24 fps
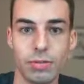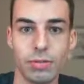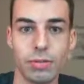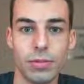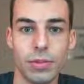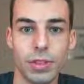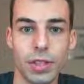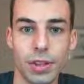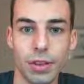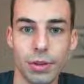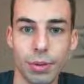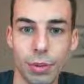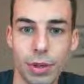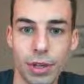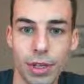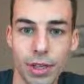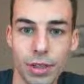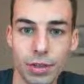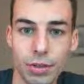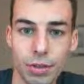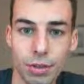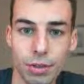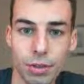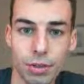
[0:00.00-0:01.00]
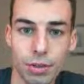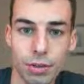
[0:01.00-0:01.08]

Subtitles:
Is that the right answer?